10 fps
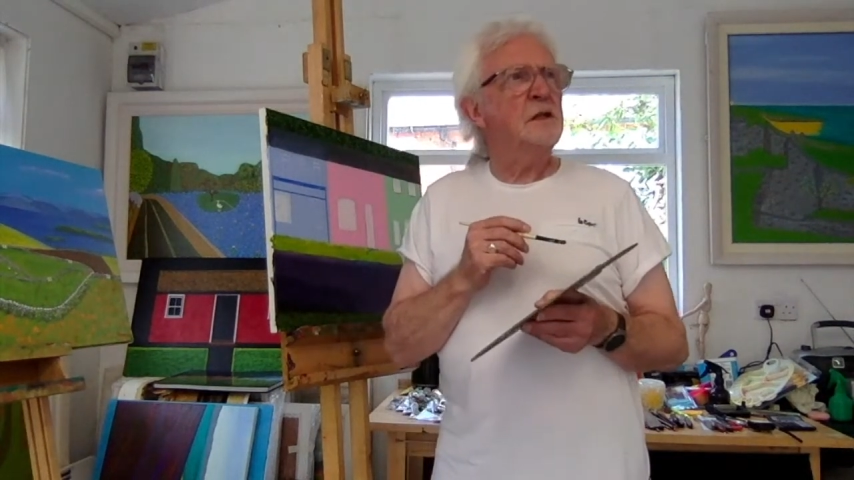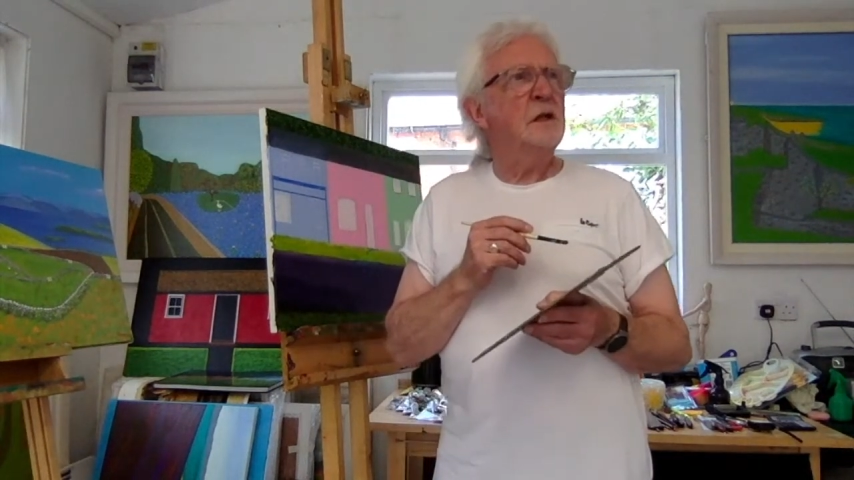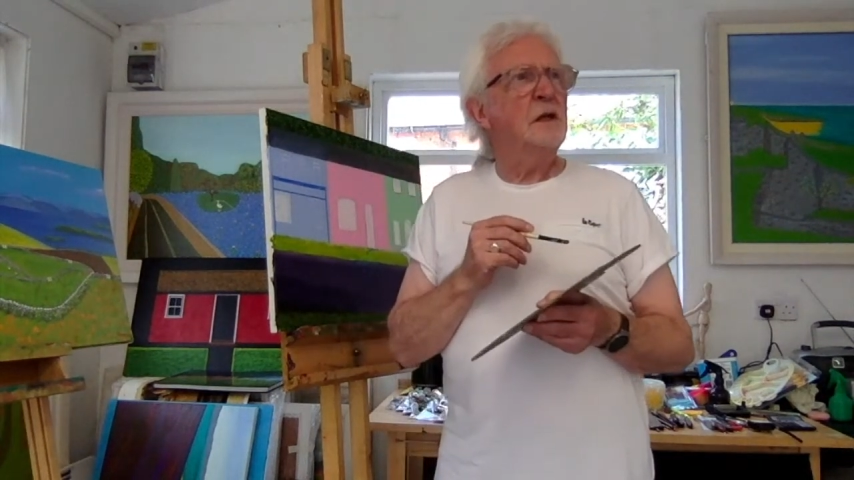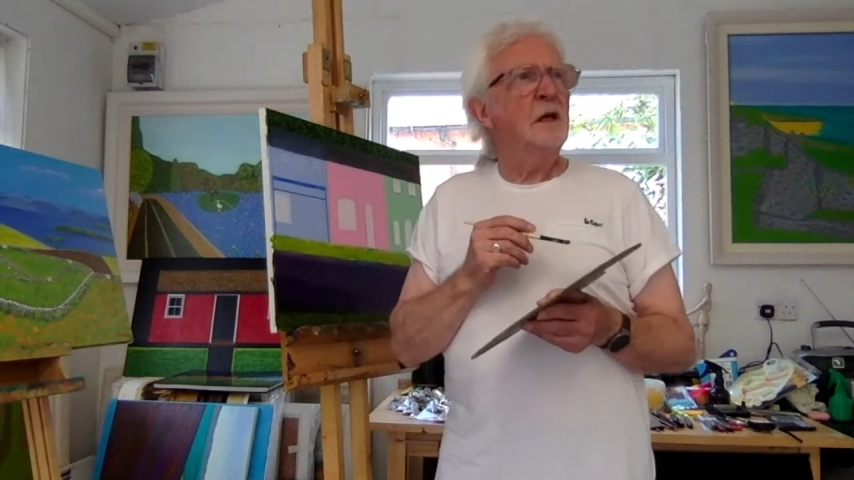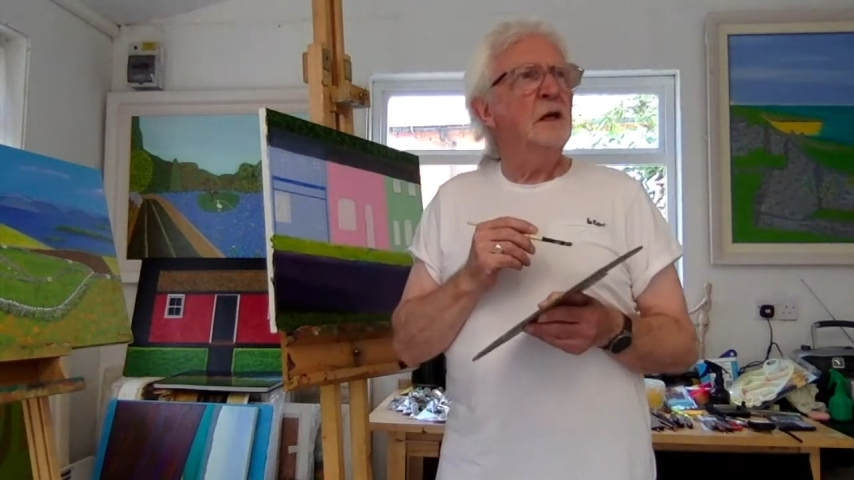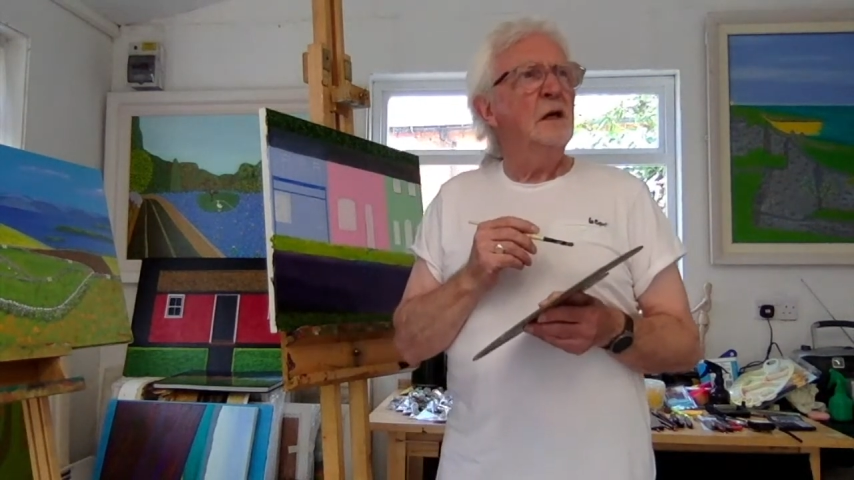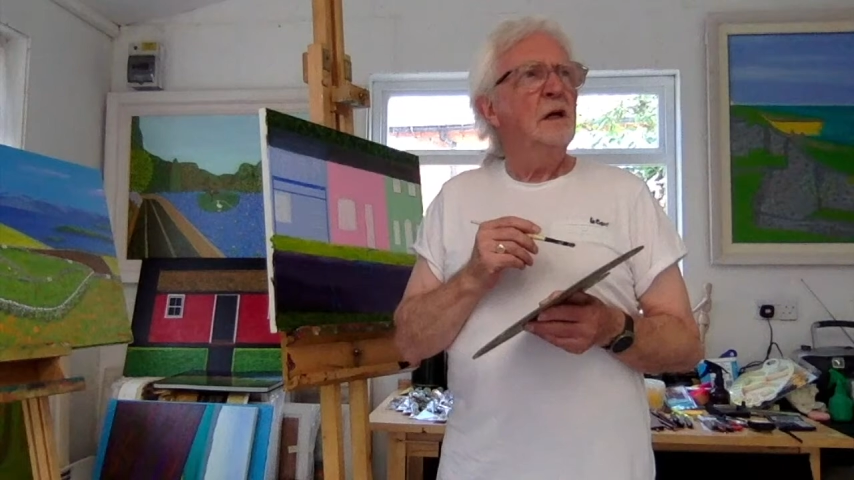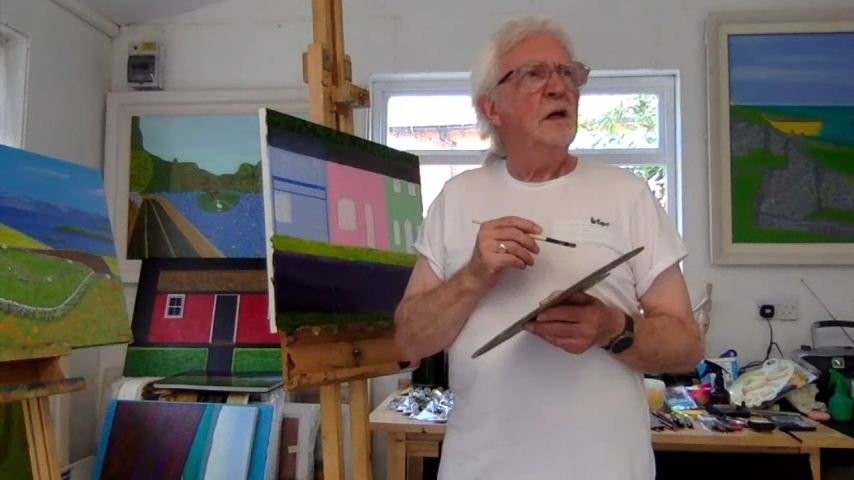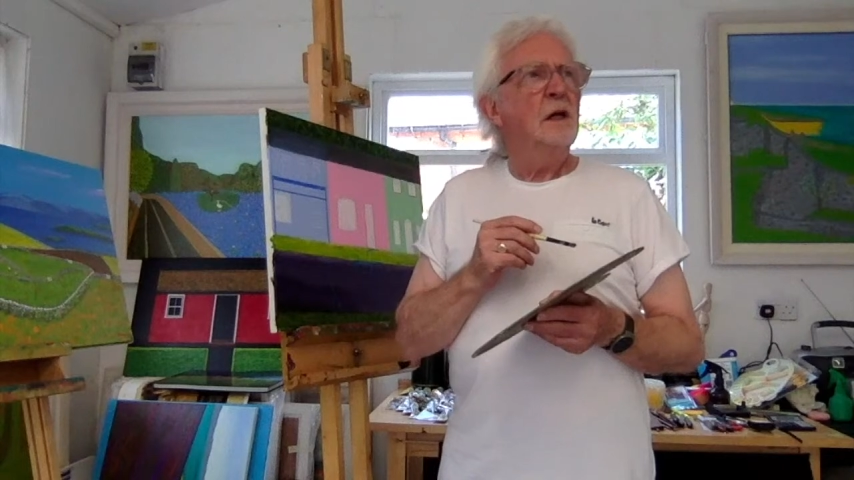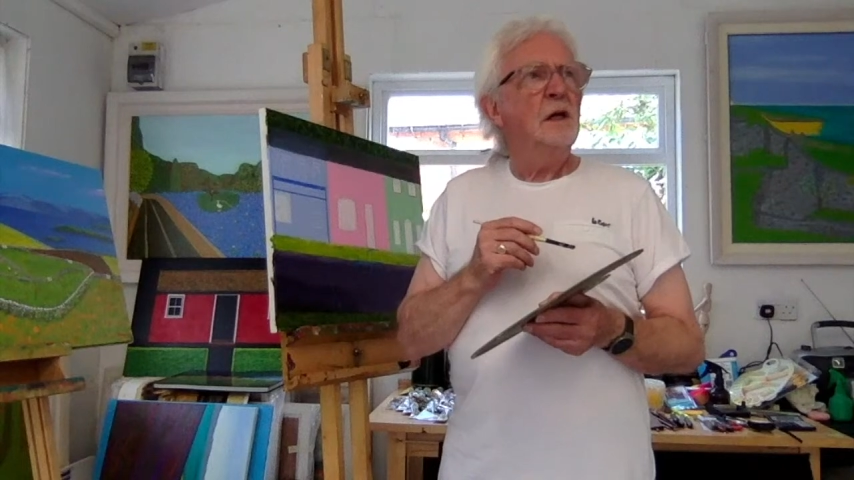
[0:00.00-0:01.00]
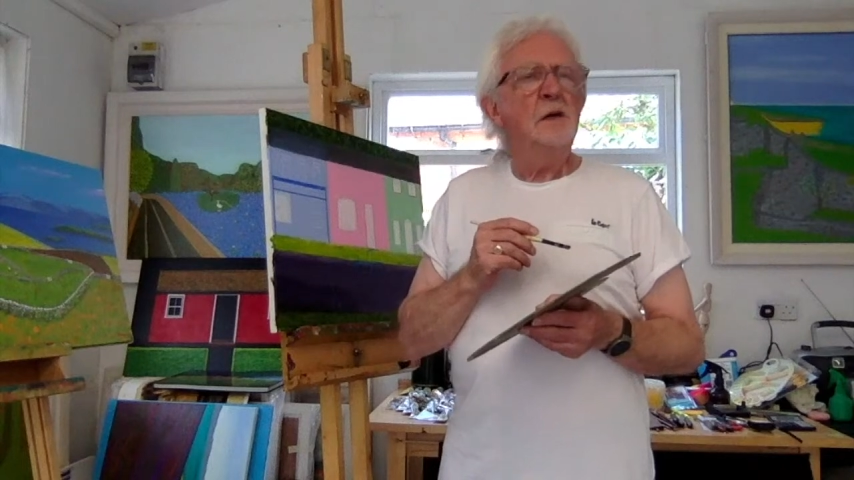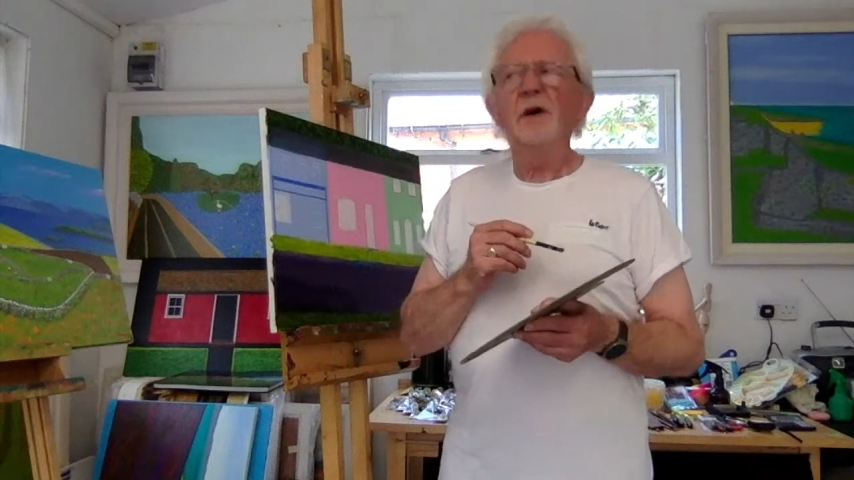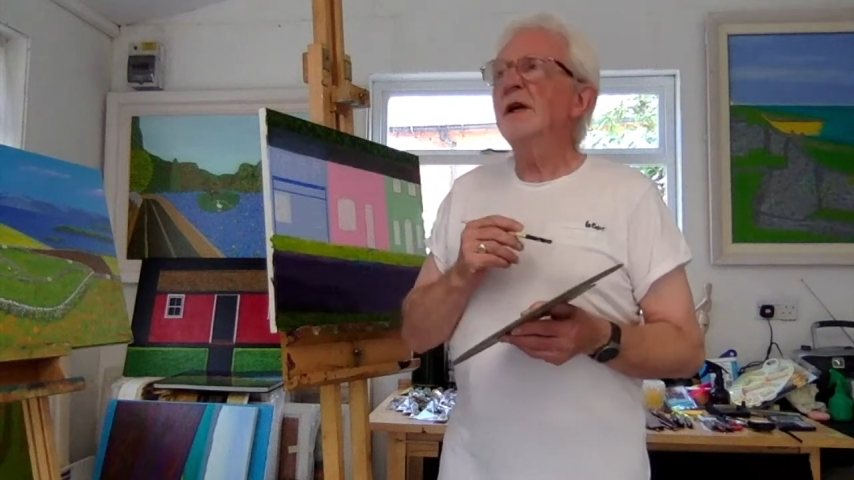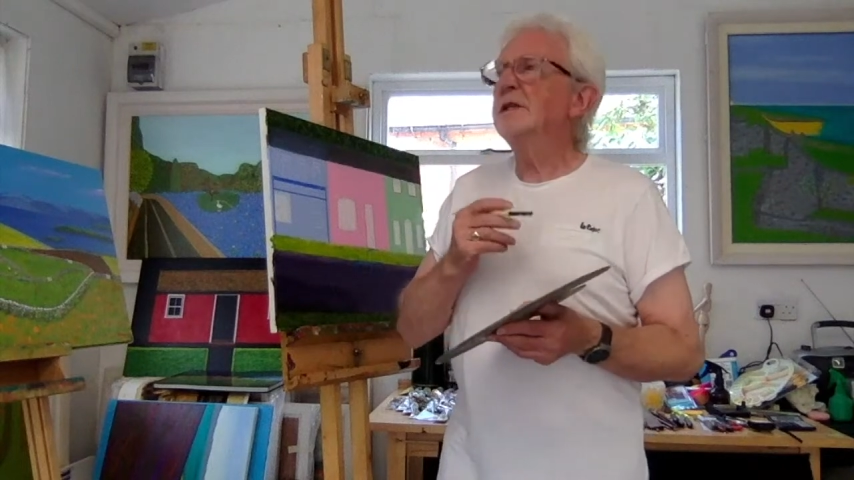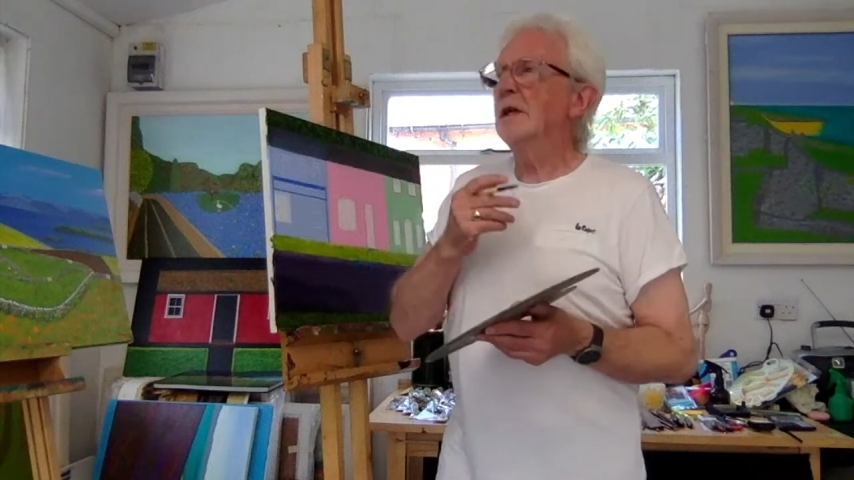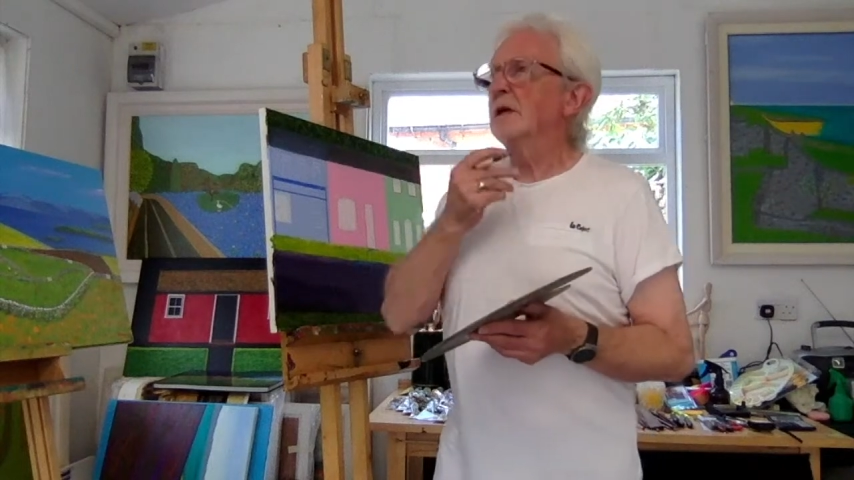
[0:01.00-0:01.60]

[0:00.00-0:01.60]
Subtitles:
House exhibit here.